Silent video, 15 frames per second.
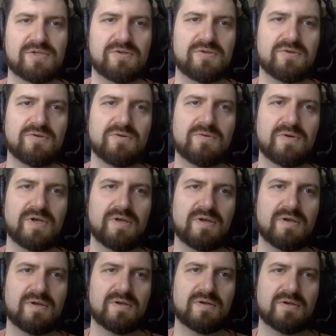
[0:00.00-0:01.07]
to
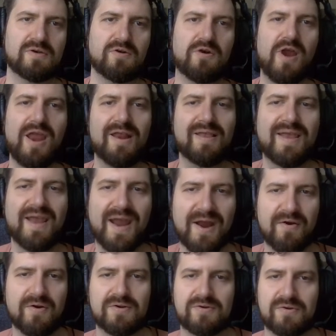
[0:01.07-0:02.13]
create
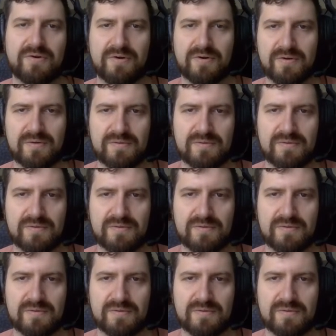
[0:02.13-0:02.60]
character